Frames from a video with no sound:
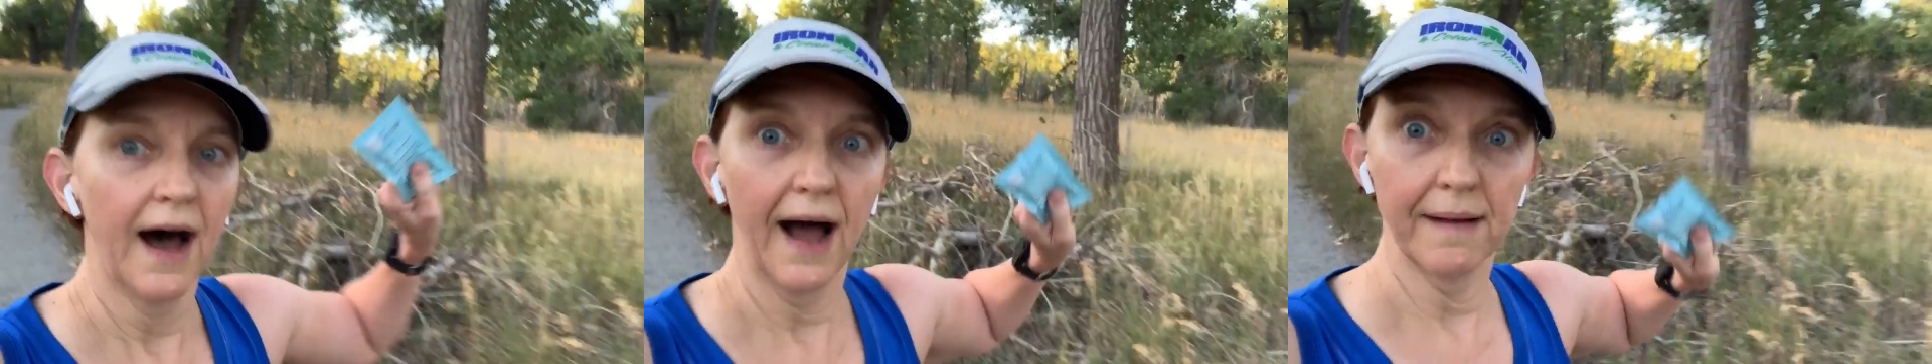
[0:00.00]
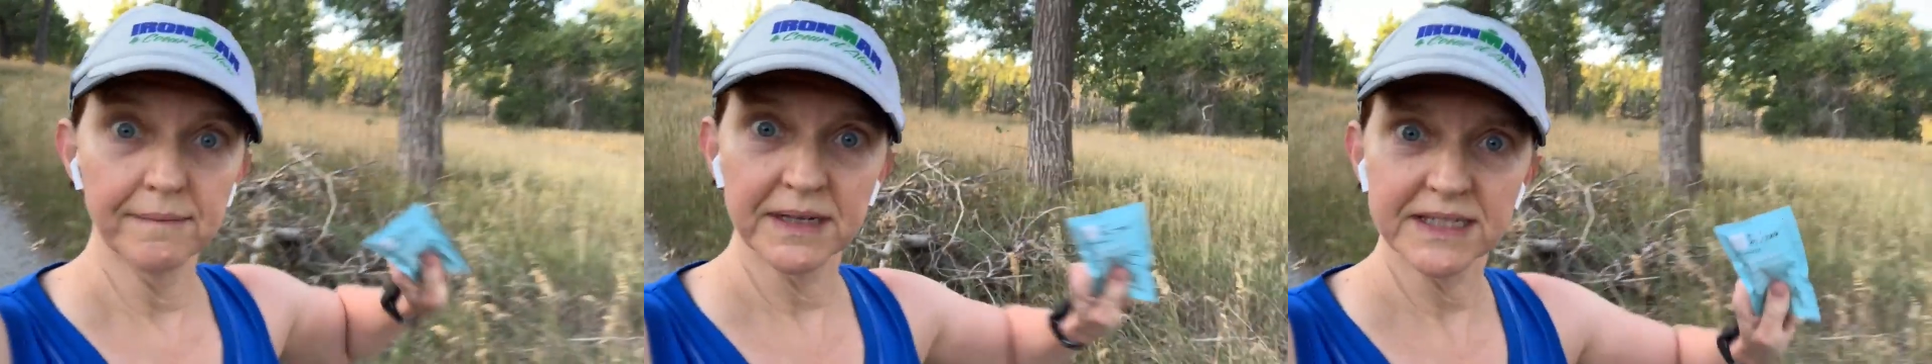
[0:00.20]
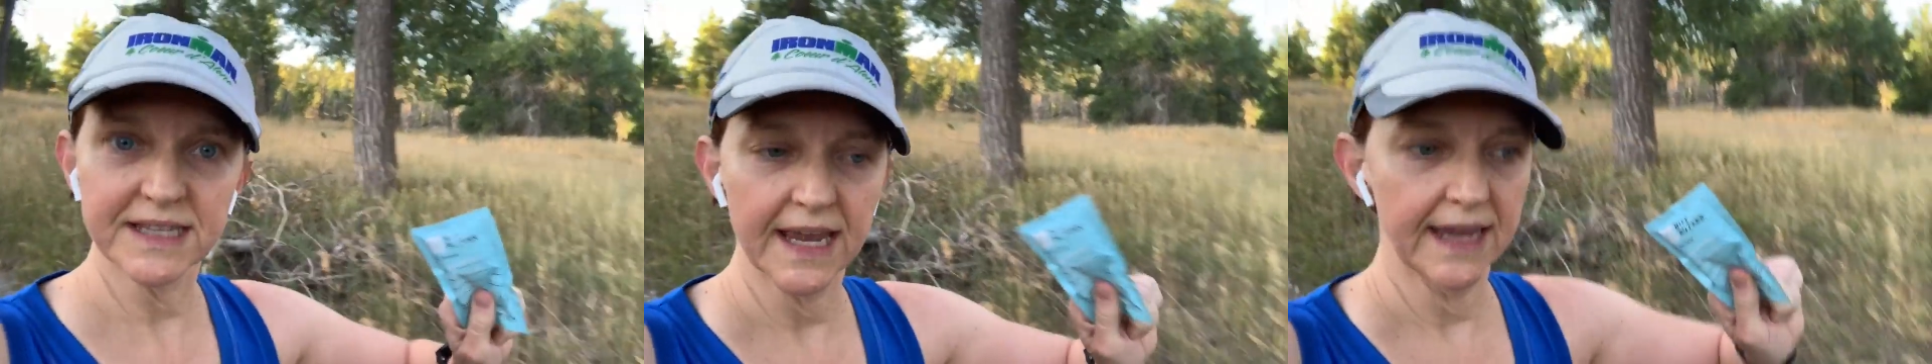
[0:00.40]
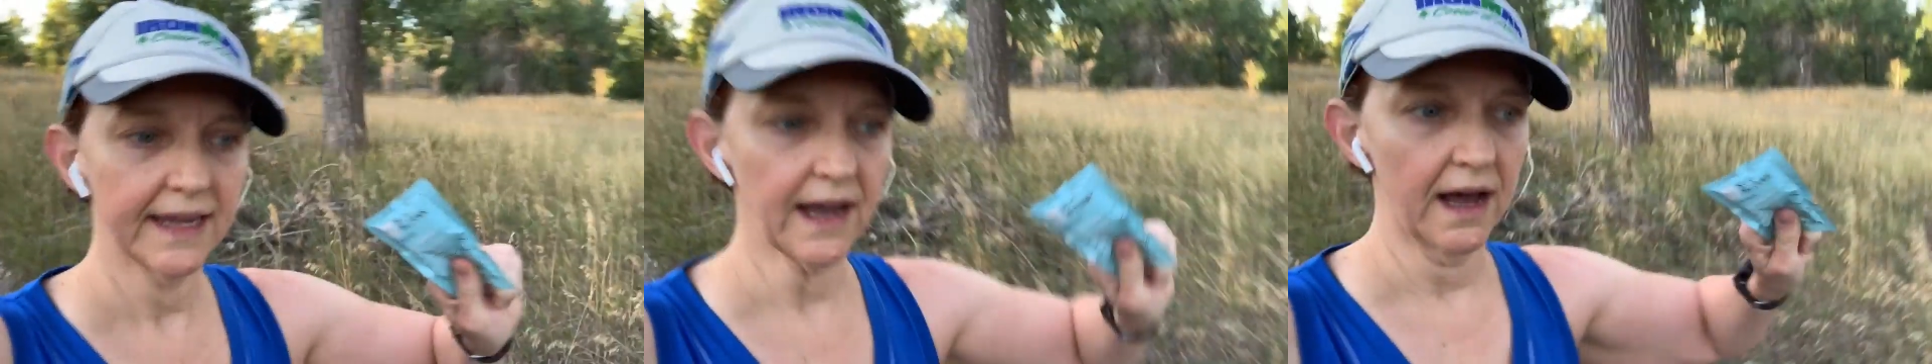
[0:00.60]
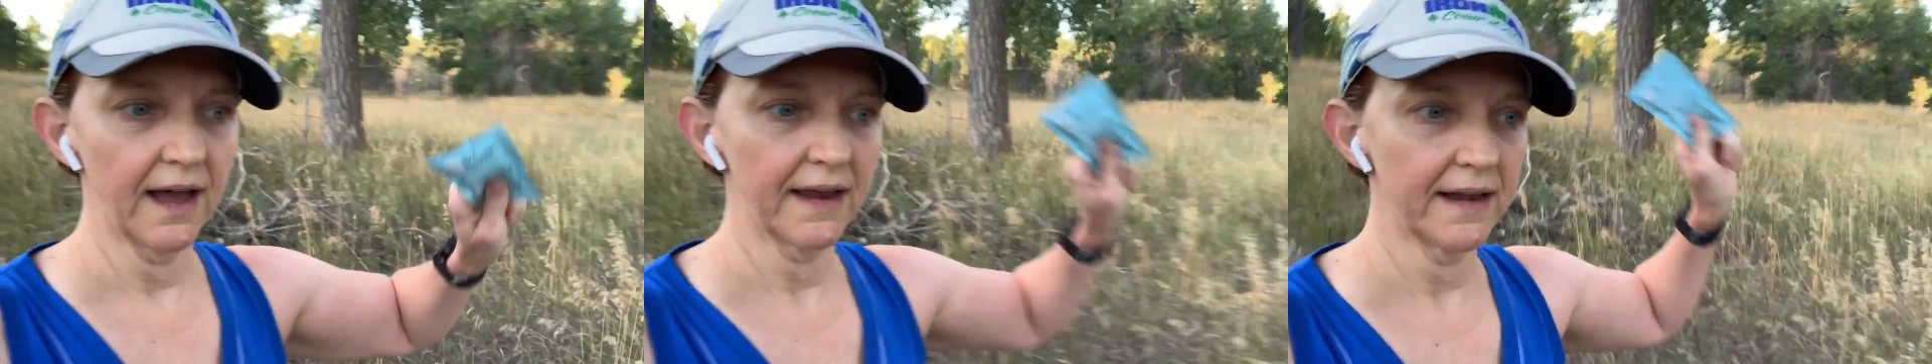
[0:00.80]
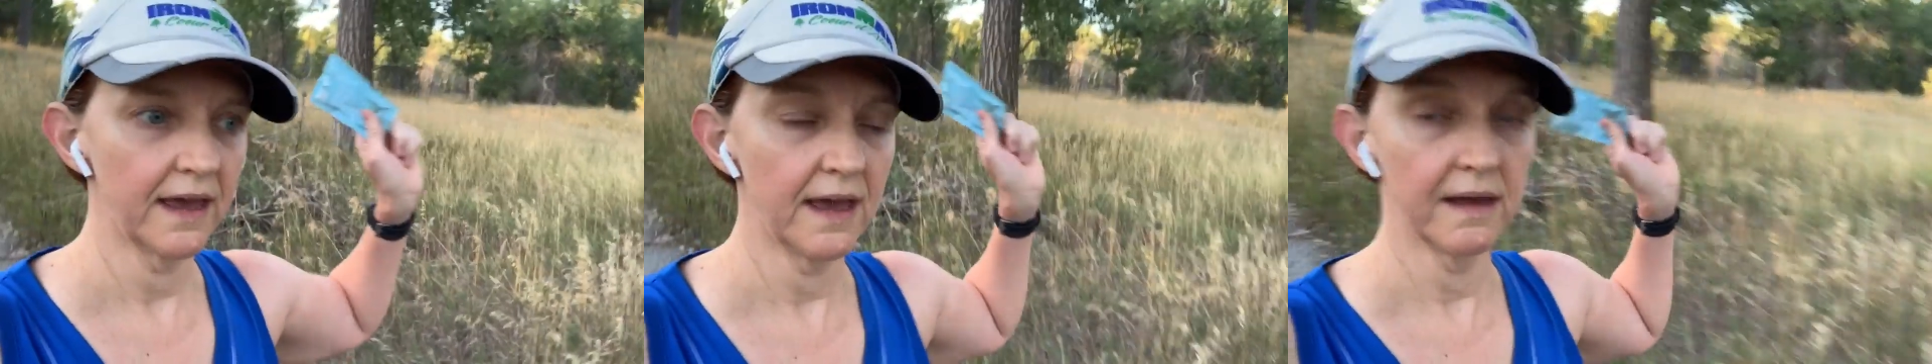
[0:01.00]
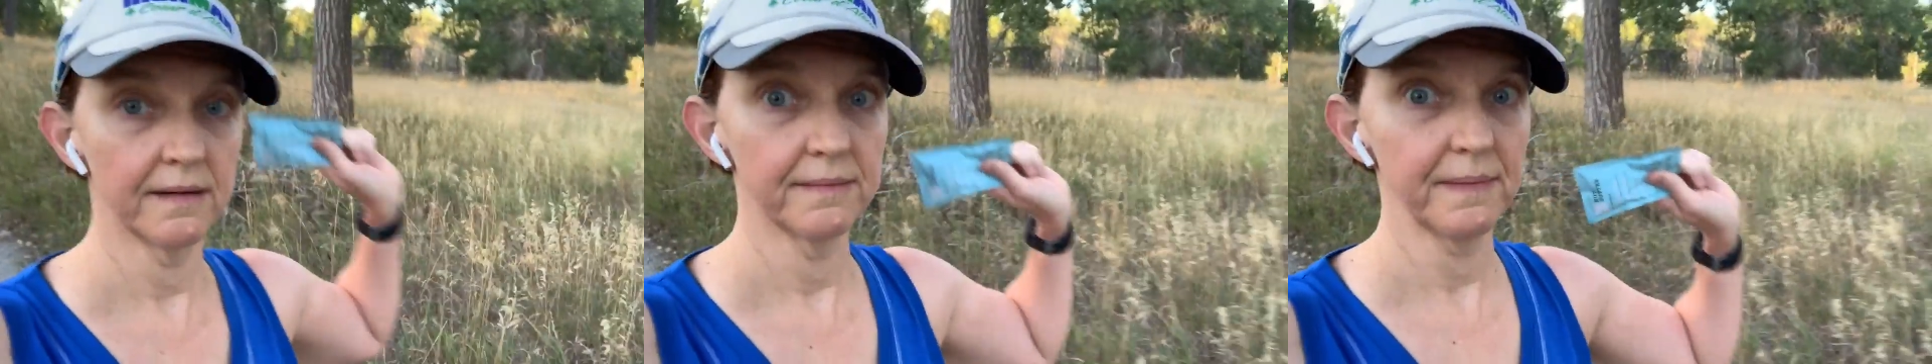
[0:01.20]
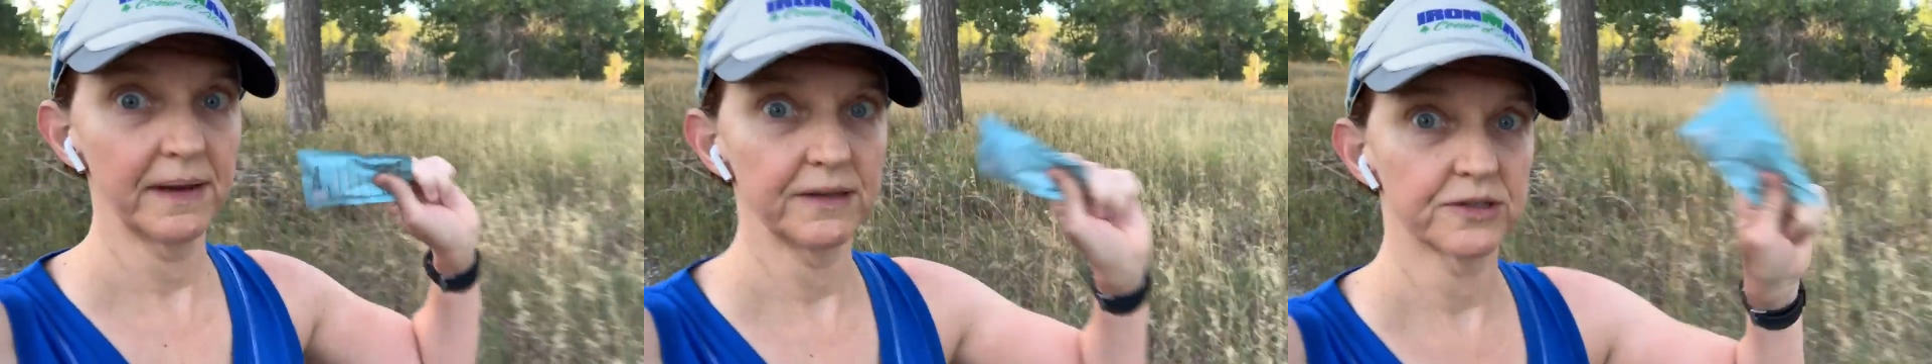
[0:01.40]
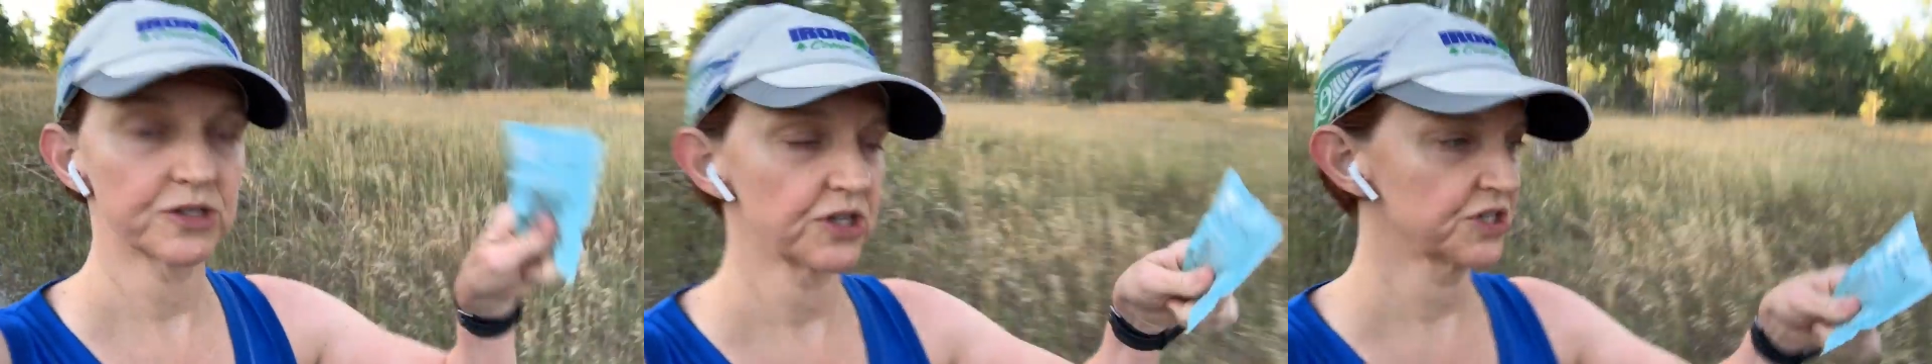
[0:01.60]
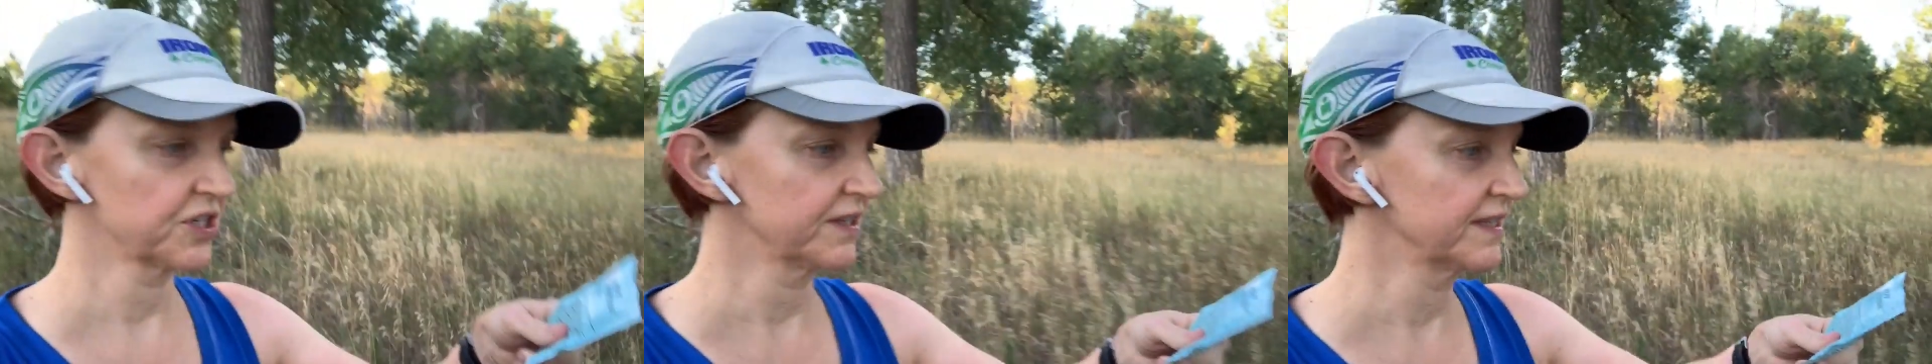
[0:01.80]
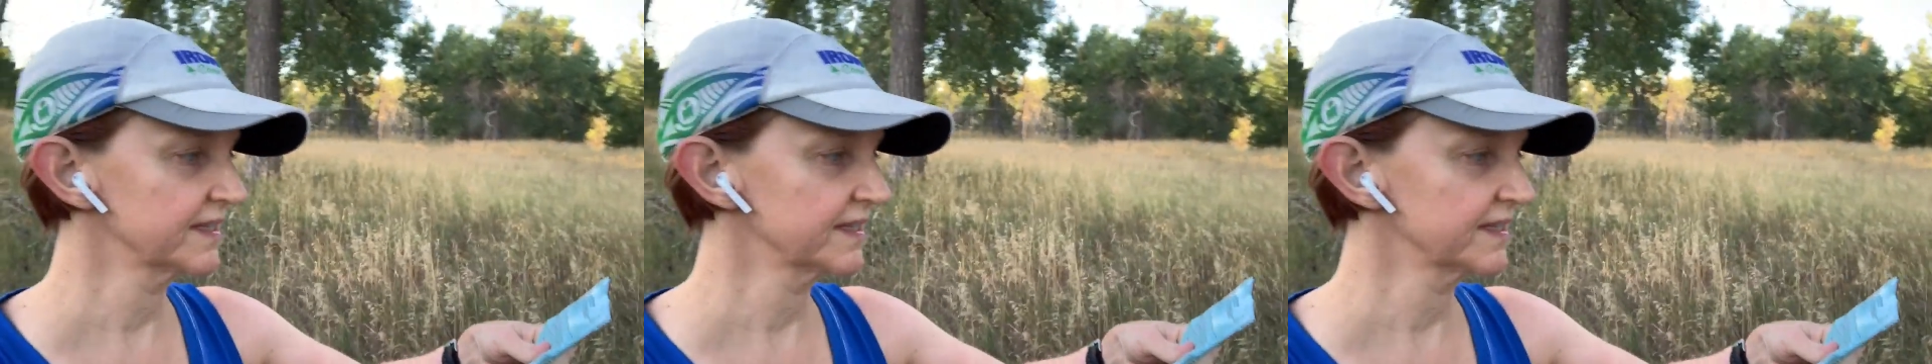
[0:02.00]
I'm gonna take on my nutrition.